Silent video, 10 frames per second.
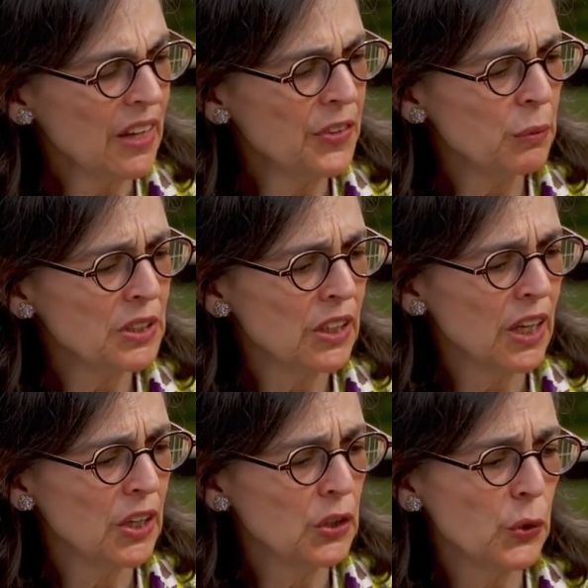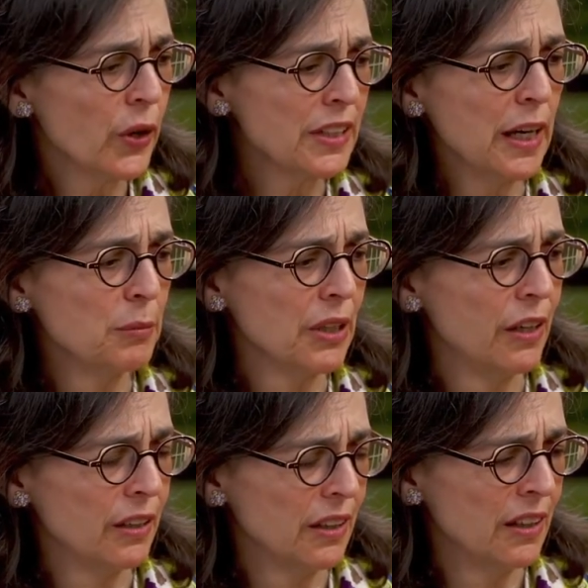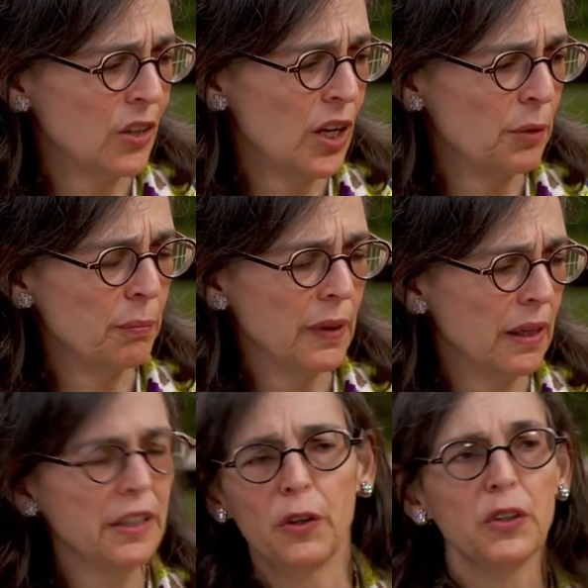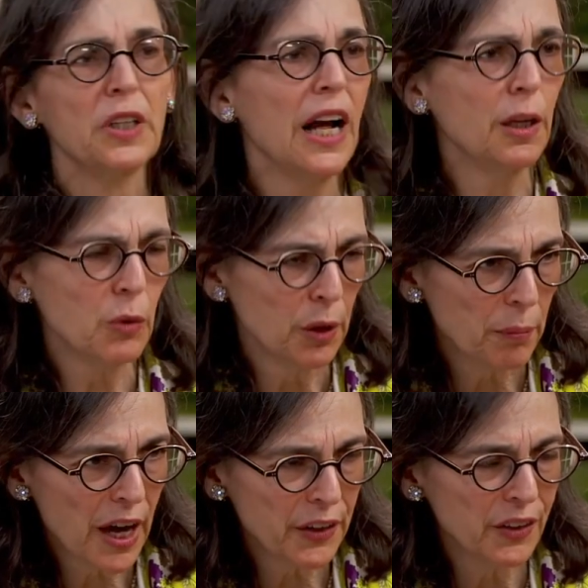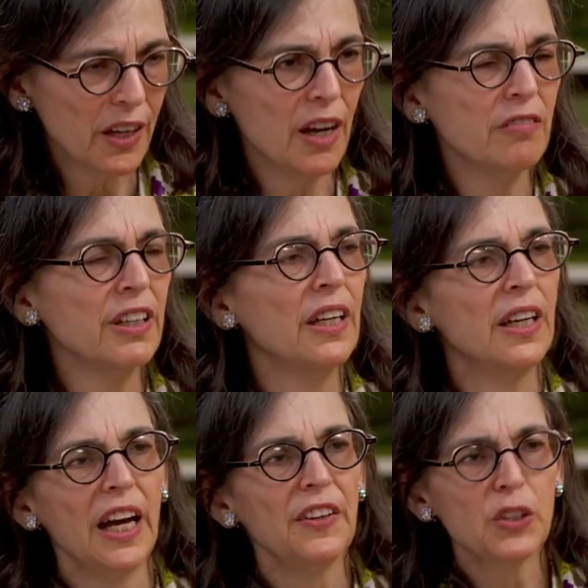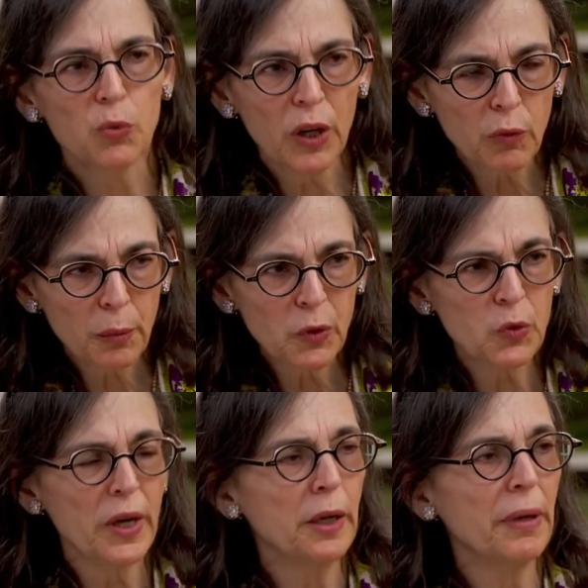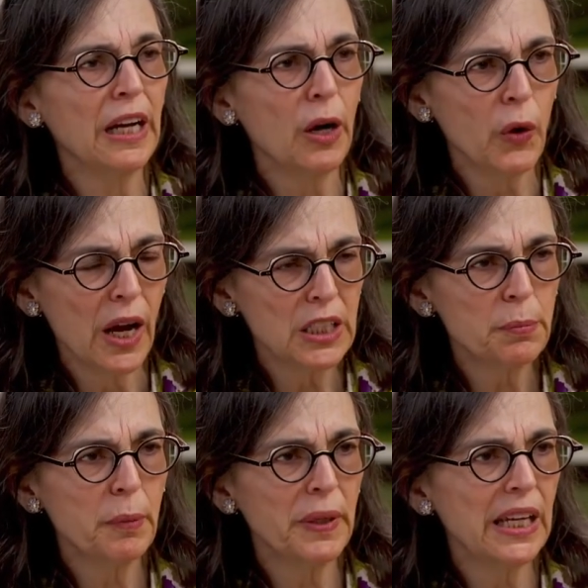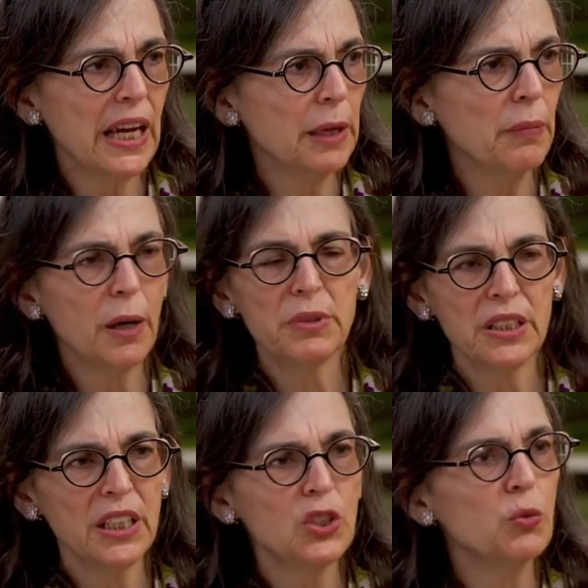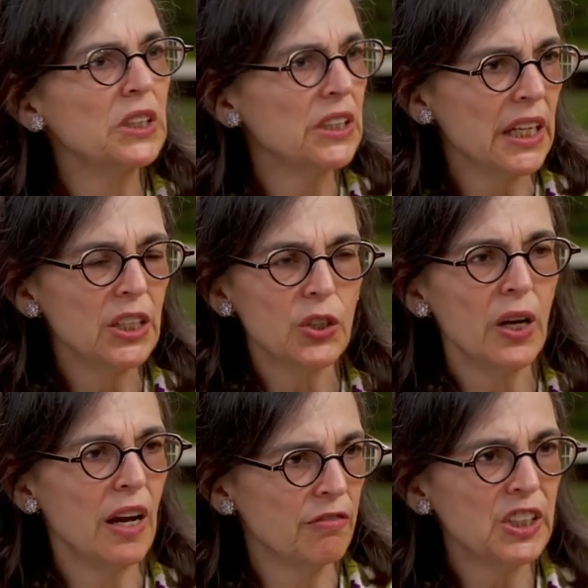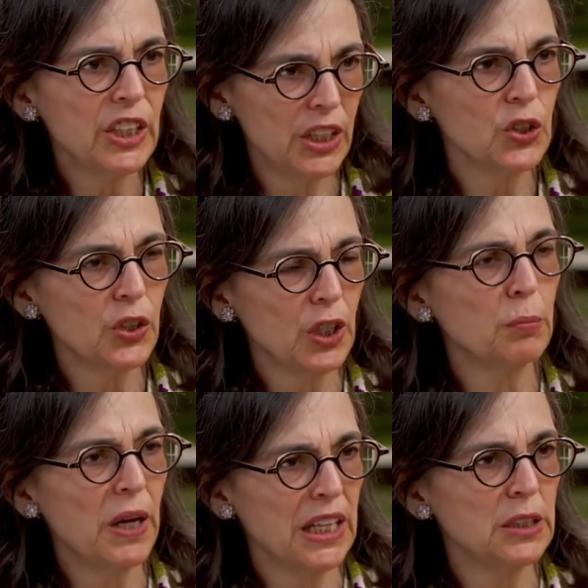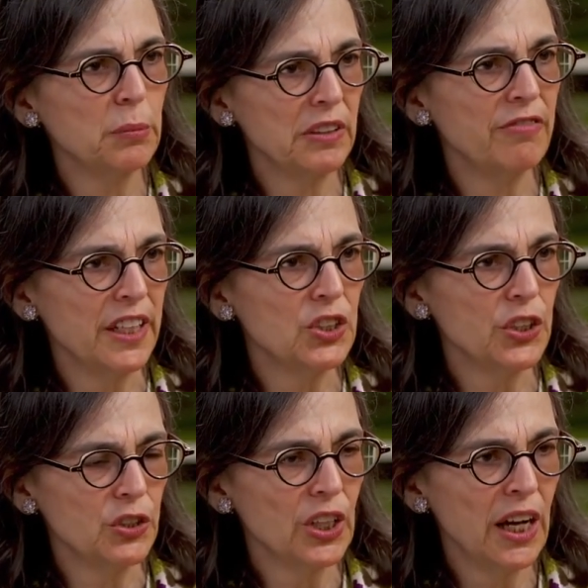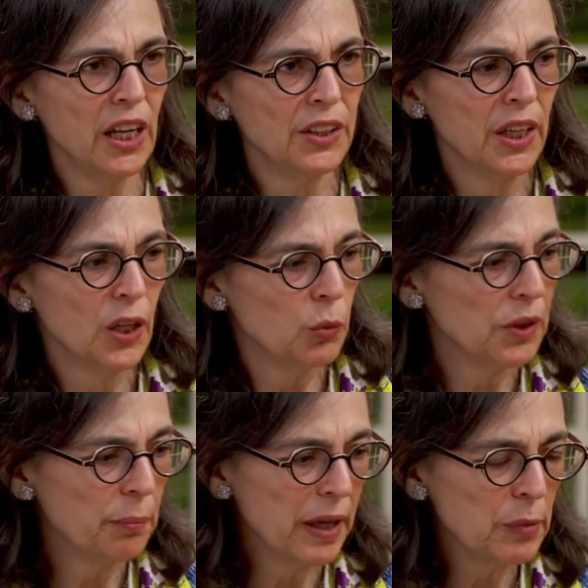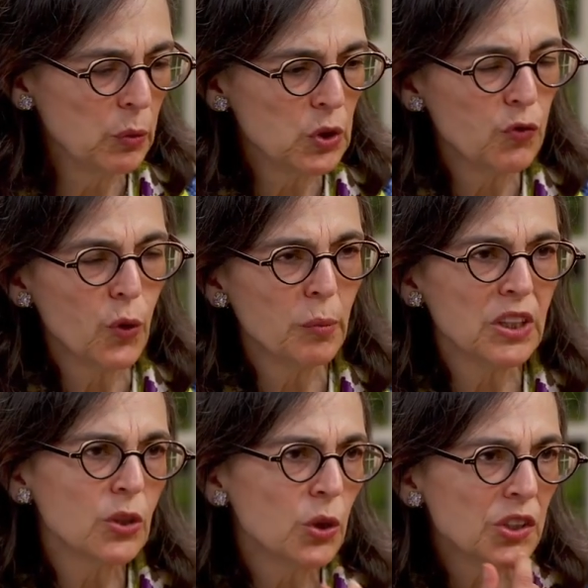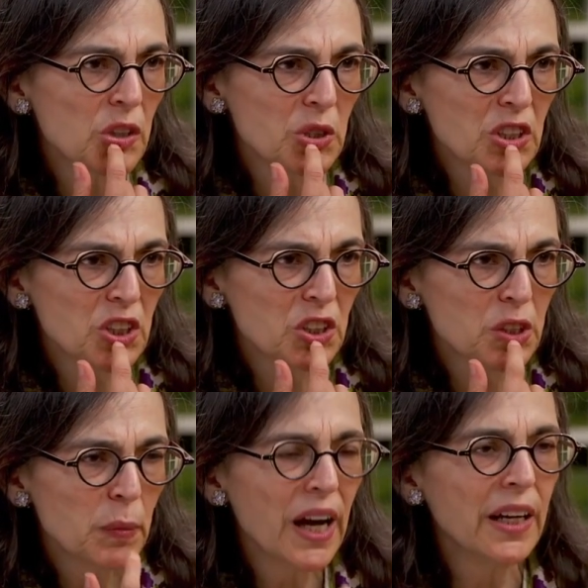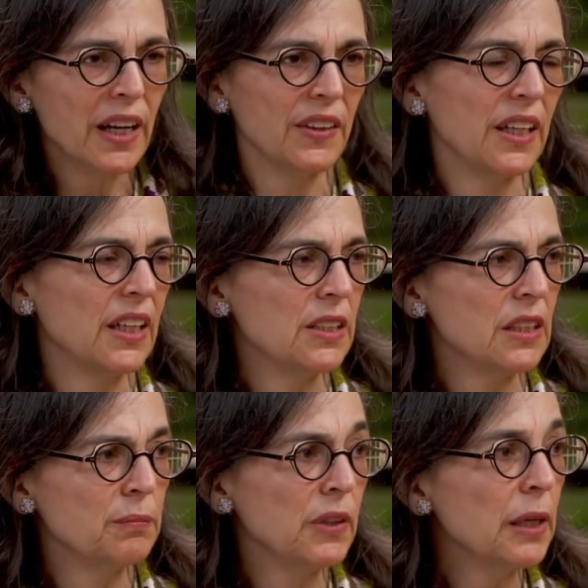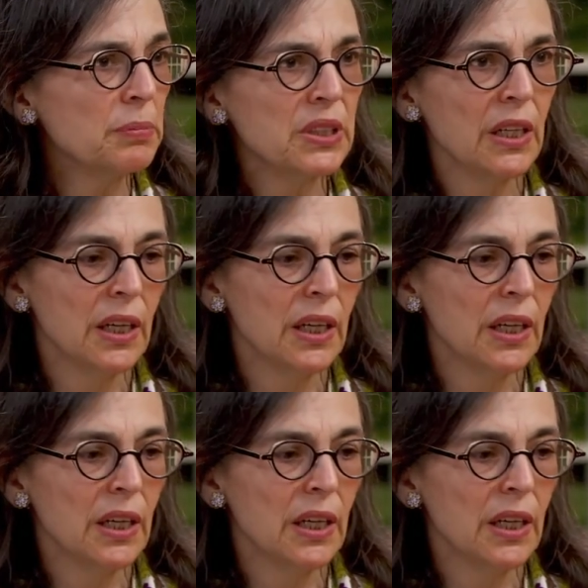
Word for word: There was a New York Times article called, uh, you know, there's a column called Modern Love, and this one woman was writing about how her husband became obsessed with danger, every danger that could possibly face their child. When the baby was four months old and there was a little spot on the kid's lips,